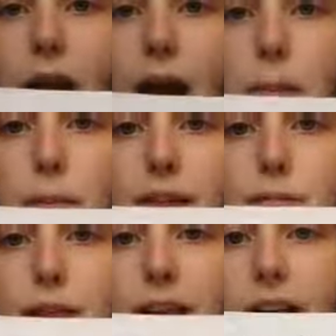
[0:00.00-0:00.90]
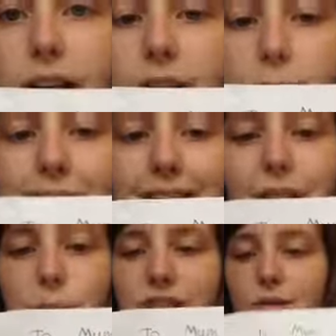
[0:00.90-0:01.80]
and Miss Blakely and Miss
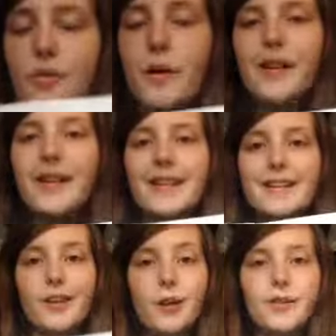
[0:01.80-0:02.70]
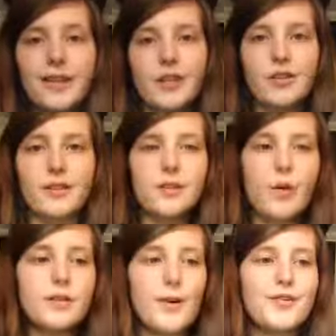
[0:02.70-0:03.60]
Clemens, which are my year 2 teachers, so I
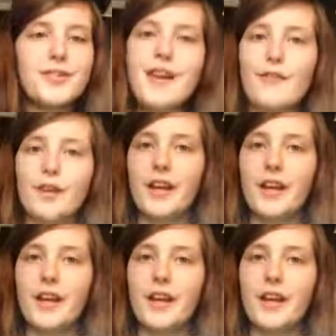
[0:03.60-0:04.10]
was about 7